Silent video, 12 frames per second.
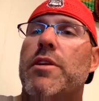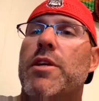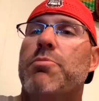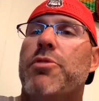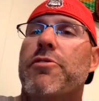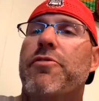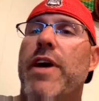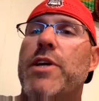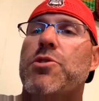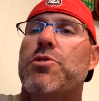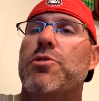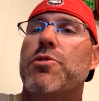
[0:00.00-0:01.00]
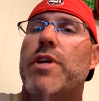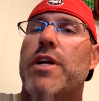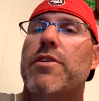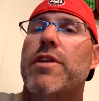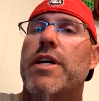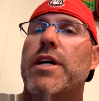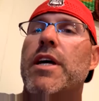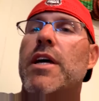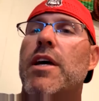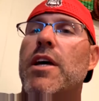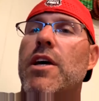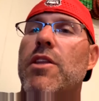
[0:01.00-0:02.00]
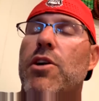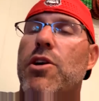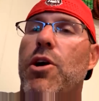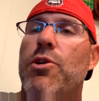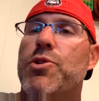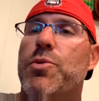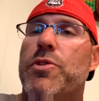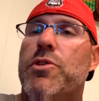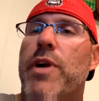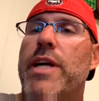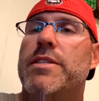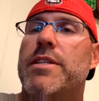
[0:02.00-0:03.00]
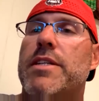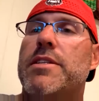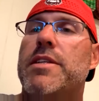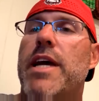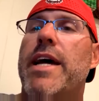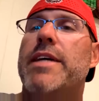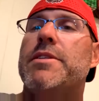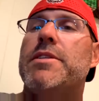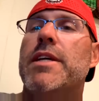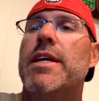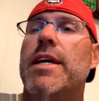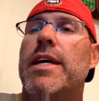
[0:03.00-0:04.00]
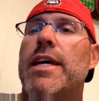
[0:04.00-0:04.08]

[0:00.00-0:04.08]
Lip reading: They're the professional. They're the the coach with great success.